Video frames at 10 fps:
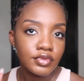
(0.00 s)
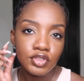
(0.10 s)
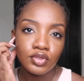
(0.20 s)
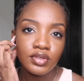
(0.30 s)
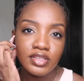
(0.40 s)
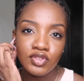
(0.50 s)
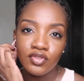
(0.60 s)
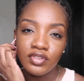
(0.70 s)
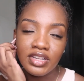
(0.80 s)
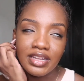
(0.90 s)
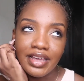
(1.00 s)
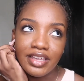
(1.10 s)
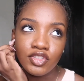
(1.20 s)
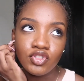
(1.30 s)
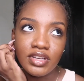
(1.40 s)
So there's not really like
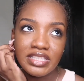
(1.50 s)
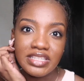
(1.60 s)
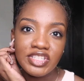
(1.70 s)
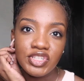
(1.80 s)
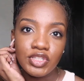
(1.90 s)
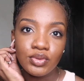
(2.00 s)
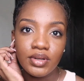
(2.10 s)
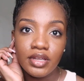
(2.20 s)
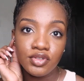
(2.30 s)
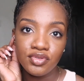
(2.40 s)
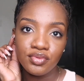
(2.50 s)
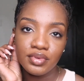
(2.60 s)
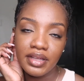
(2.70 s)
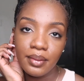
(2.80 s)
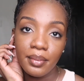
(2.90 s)
a drastic change when I do
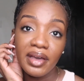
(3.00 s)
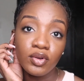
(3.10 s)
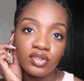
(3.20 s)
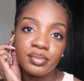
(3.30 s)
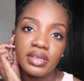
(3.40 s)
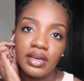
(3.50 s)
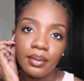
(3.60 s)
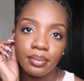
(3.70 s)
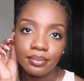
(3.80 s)
like my own makeup.